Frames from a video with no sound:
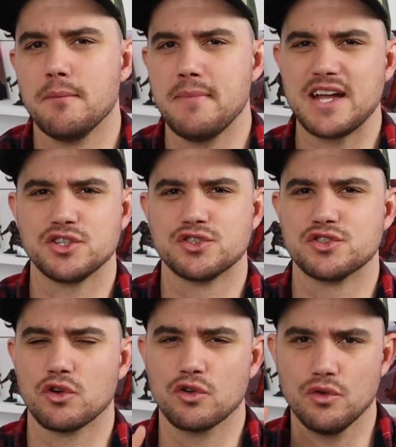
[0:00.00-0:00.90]
magic
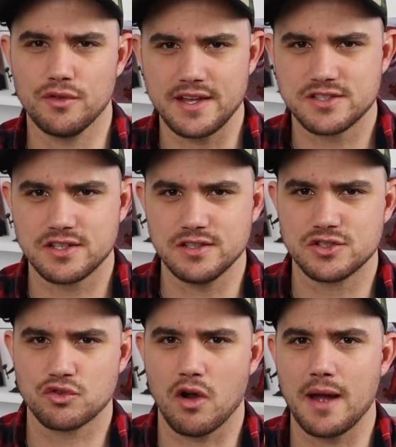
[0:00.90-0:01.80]
circle that's
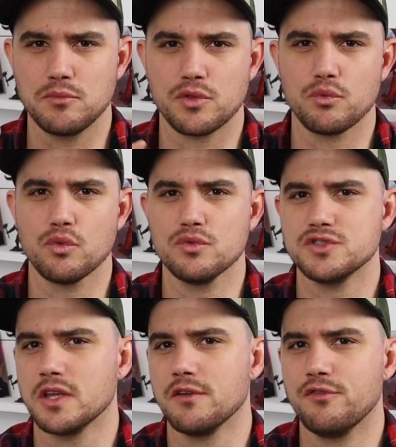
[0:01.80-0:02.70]
inscribed with
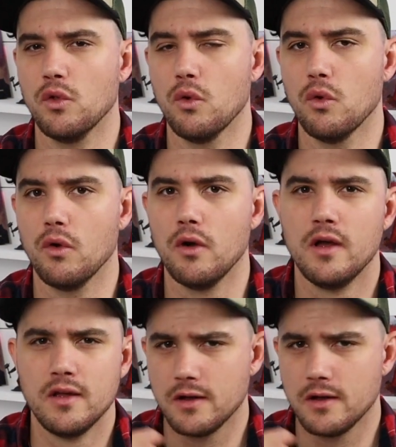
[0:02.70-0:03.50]
runes on the floor.